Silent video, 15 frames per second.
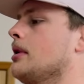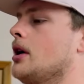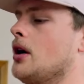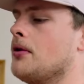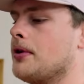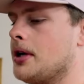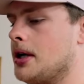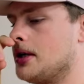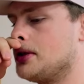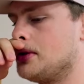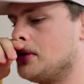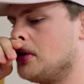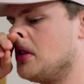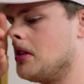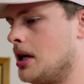go over here
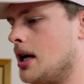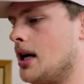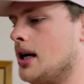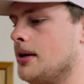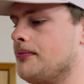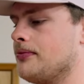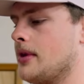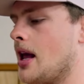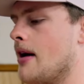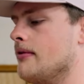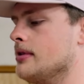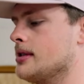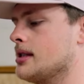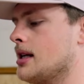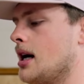to
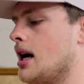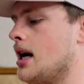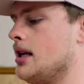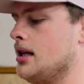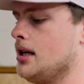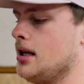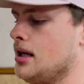Evan Scott.